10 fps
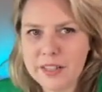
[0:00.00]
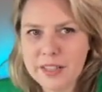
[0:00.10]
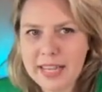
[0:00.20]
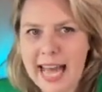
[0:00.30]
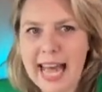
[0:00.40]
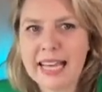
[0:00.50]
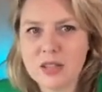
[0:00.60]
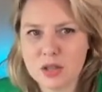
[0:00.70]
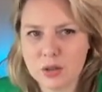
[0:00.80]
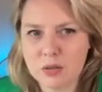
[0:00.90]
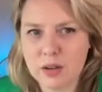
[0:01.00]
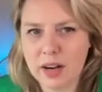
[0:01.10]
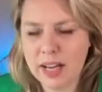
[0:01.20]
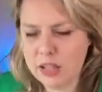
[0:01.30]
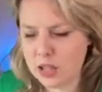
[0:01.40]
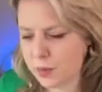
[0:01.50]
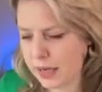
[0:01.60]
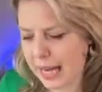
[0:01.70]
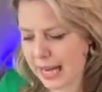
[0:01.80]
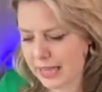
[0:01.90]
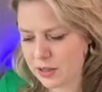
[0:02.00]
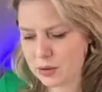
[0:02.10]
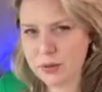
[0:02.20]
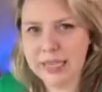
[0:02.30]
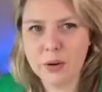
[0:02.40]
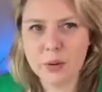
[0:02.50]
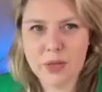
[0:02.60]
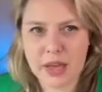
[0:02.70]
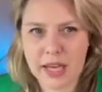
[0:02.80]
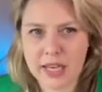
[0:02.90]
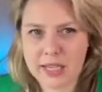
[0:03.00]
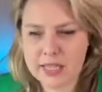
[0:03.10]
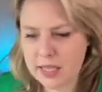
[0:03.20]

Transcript: handle, right? I just want to handle little things.